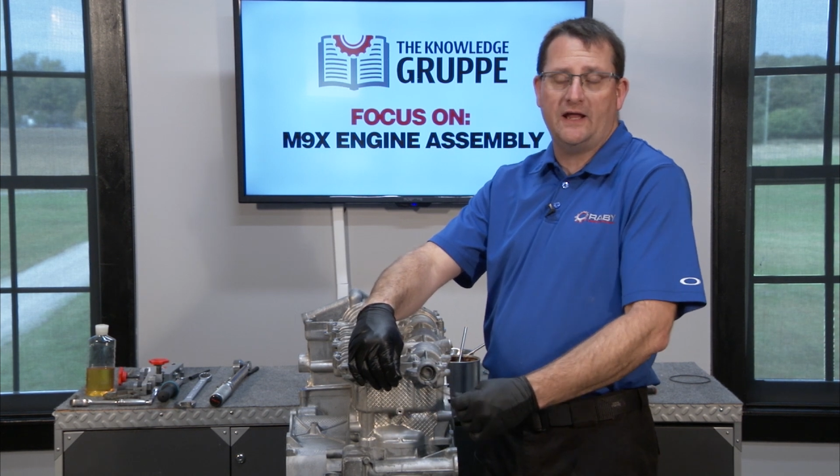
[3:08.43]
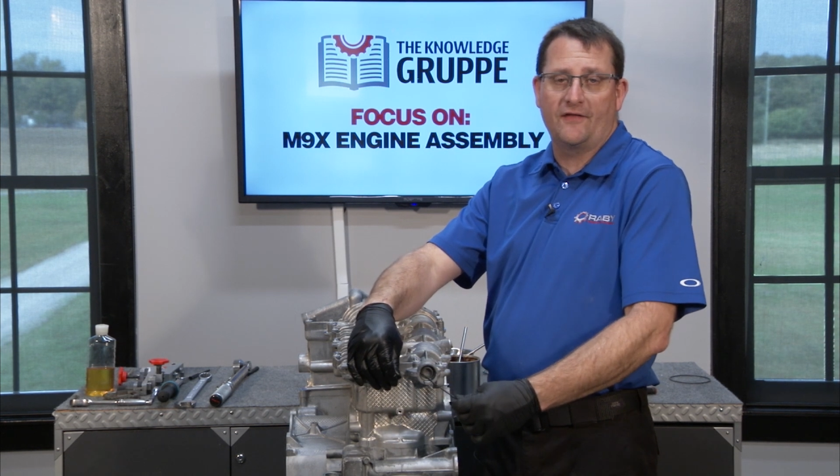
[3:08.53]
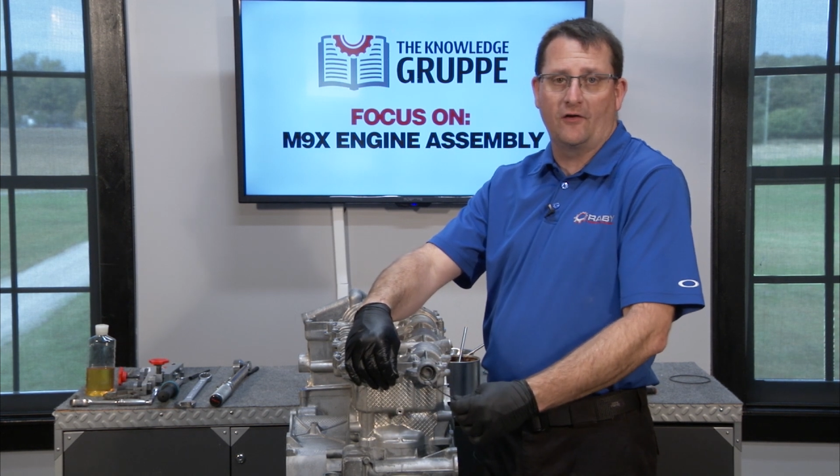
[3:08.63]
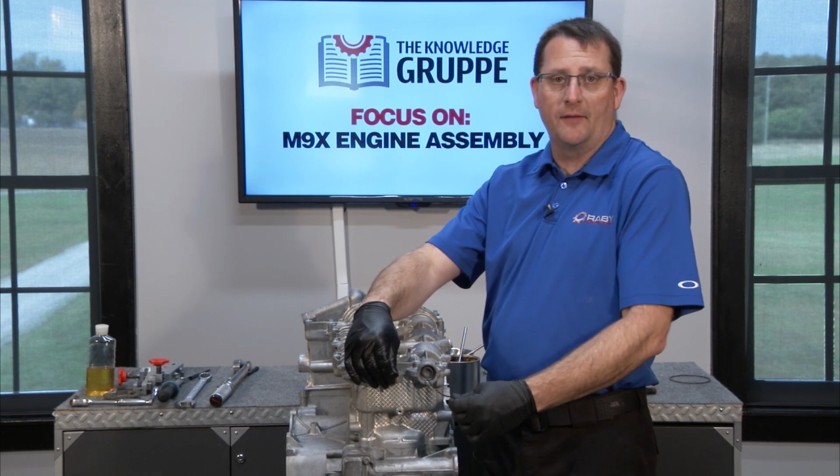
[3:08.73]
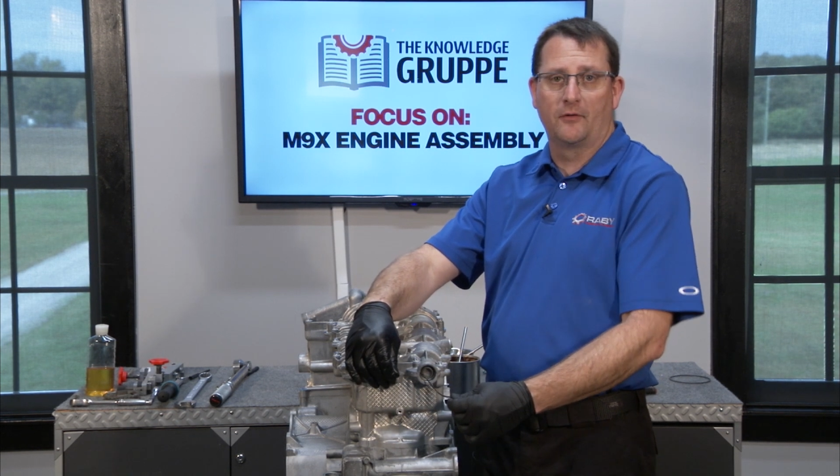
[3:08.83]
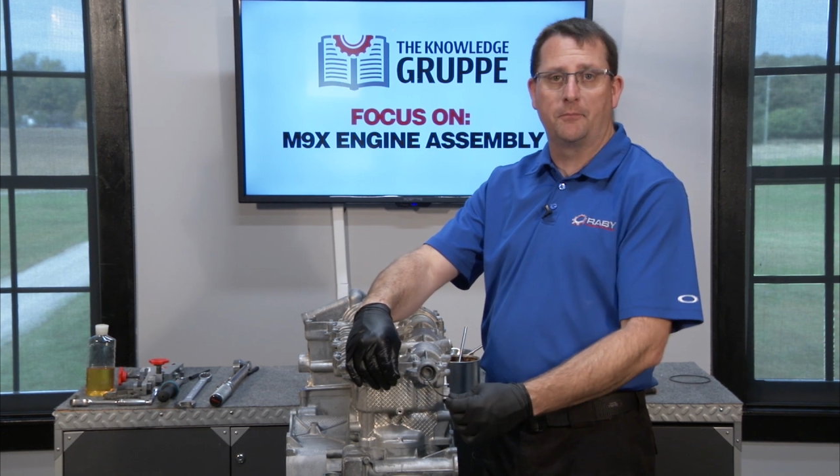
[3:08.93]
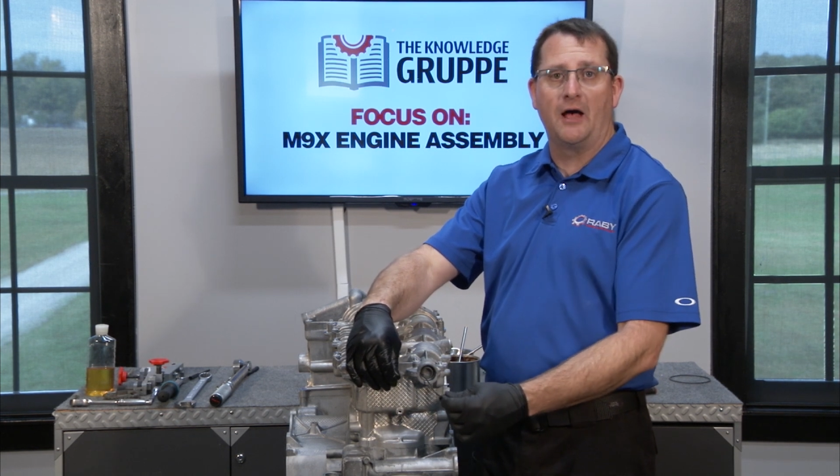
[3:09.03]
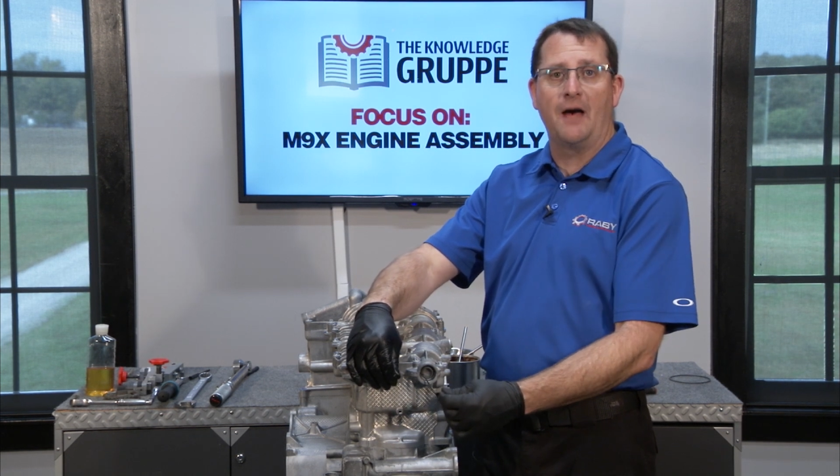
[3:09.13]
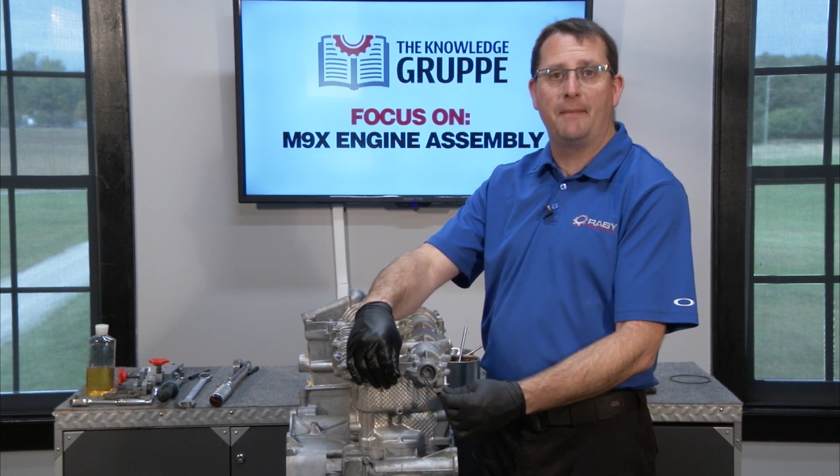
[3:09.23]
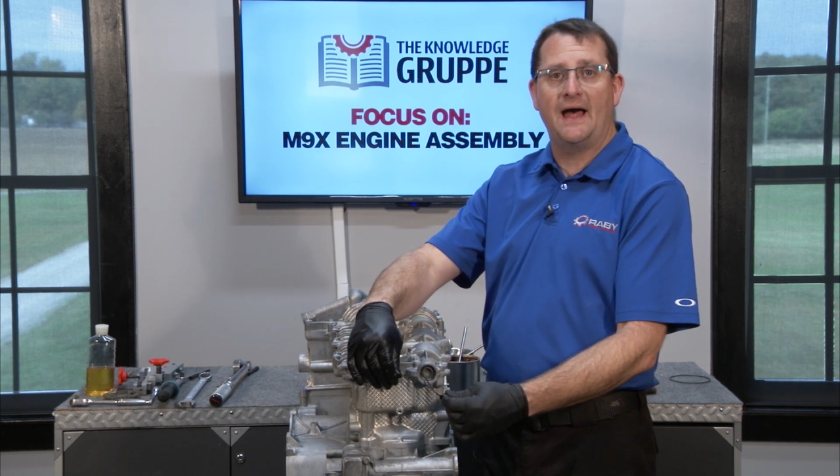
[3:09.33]
and they're able to
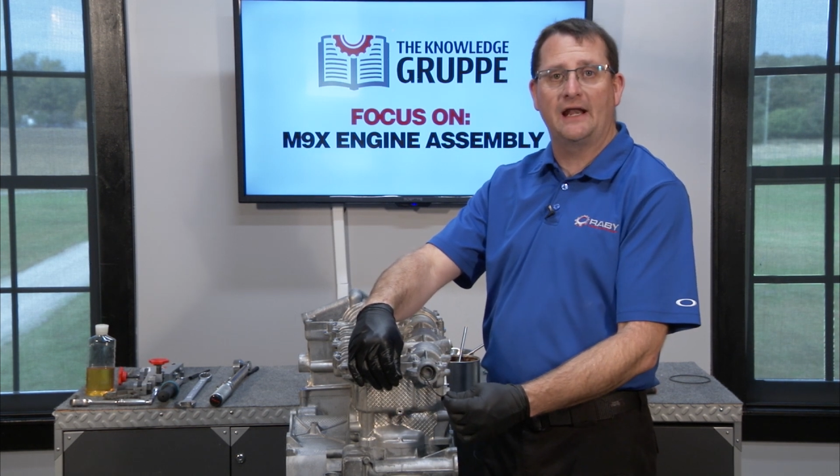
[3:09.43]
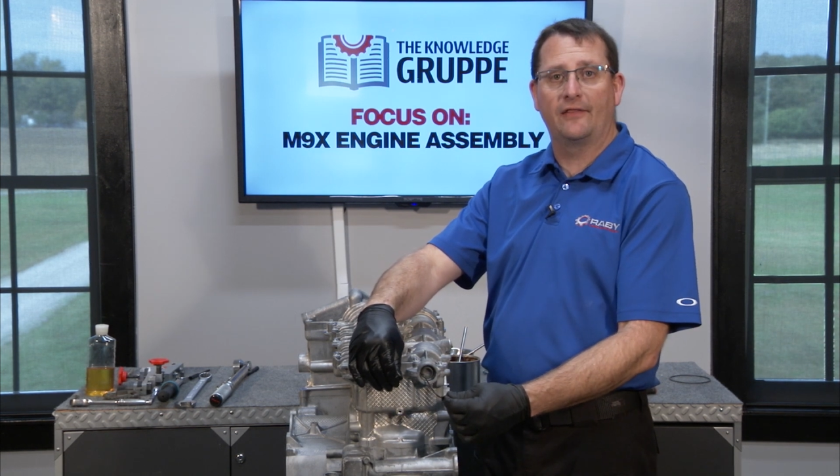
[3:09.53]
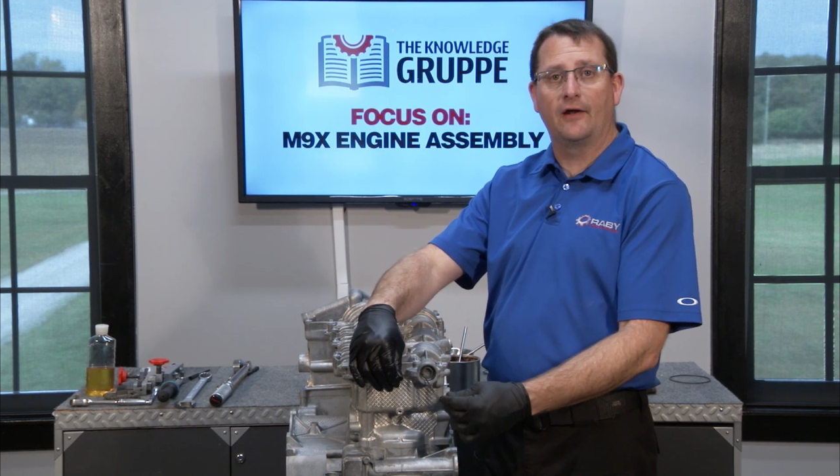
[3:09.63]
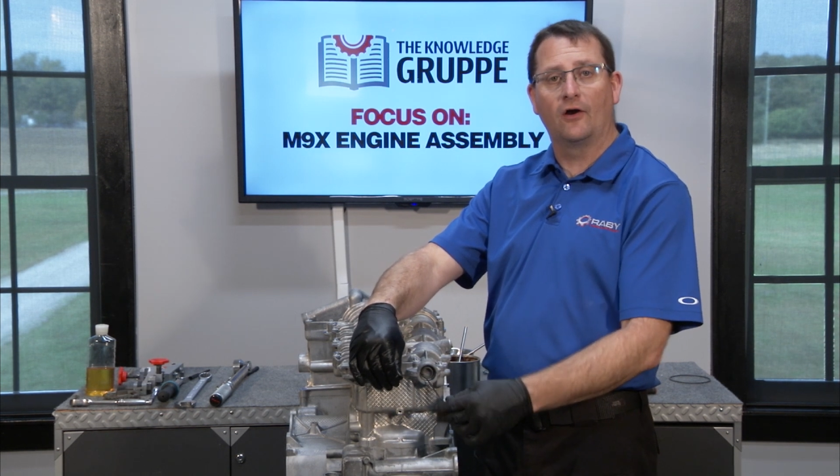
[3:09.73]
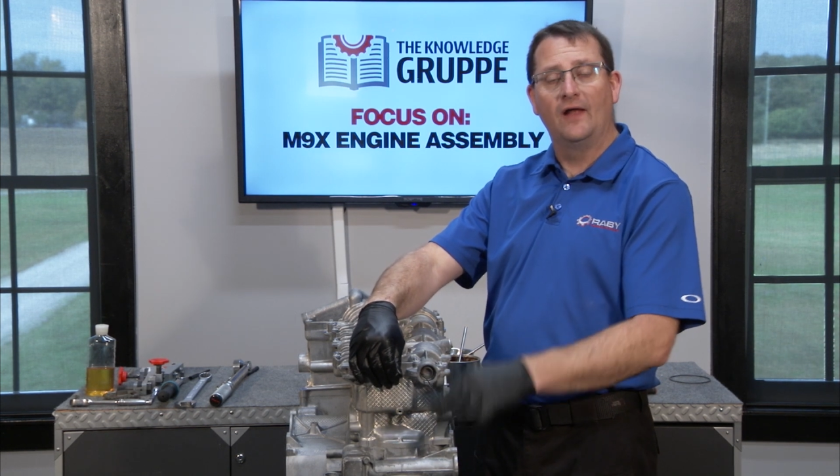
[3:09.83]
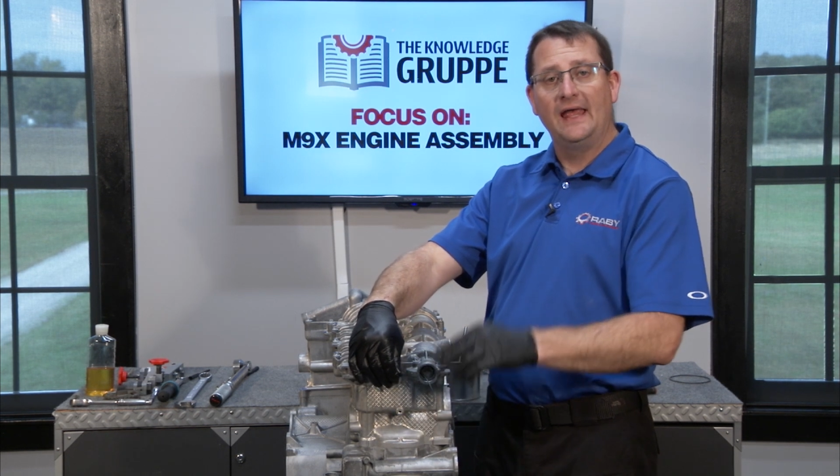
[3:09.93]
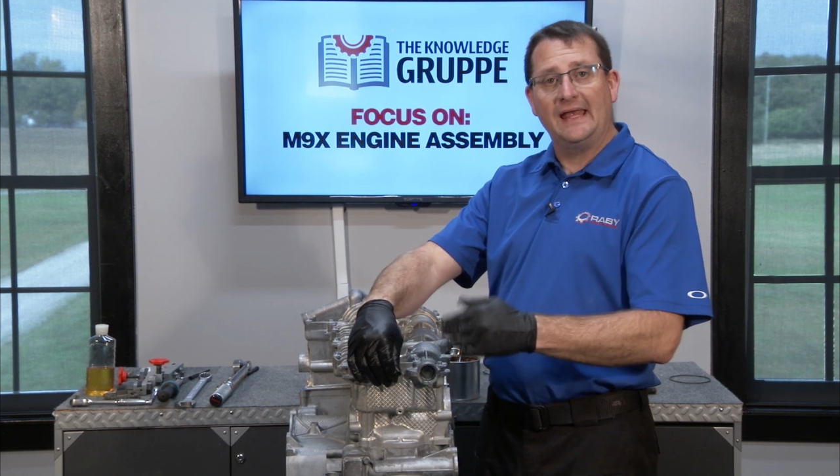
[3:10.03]
pop out of there